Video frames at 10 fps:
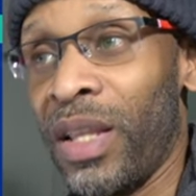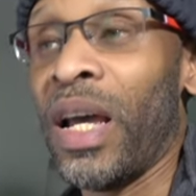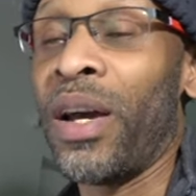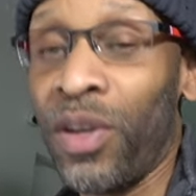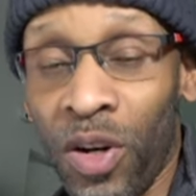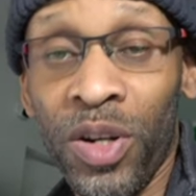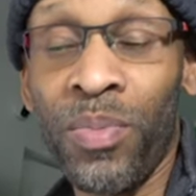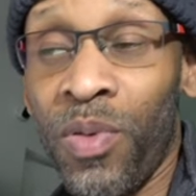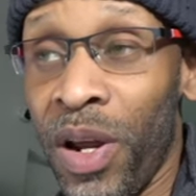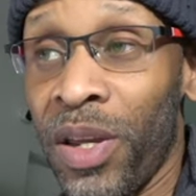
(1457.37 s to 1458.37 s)
Now, you heard
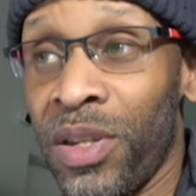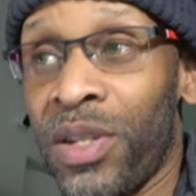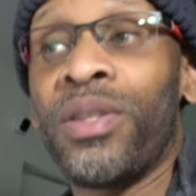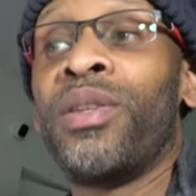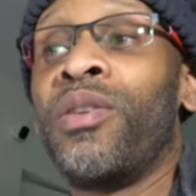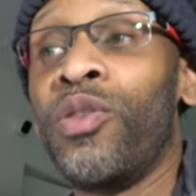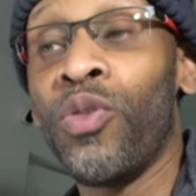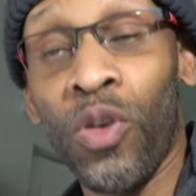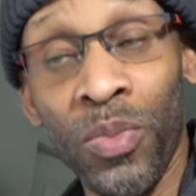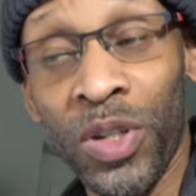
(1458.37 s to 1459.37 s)
of Brinks, they
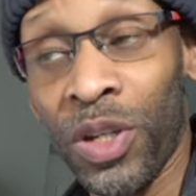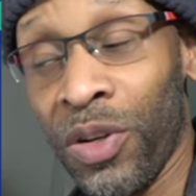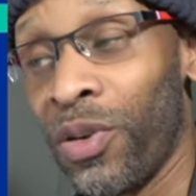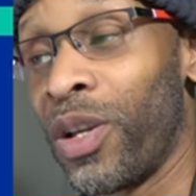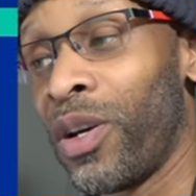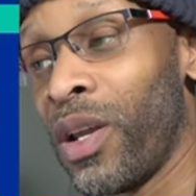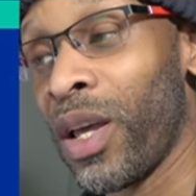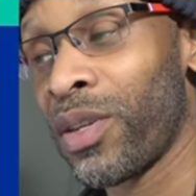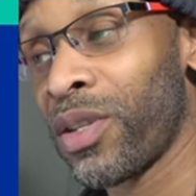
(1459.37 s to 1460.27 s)
do home security and all that